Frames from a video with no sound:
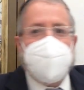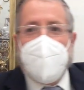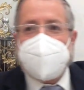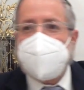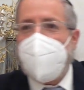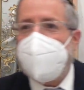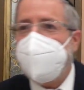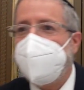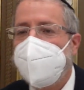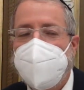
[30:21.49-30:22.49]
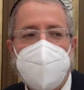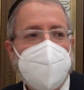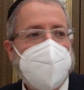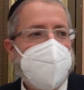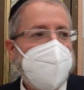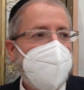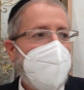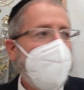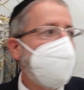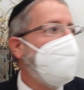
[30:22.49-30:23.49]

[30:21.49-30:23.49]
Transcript: the next time. And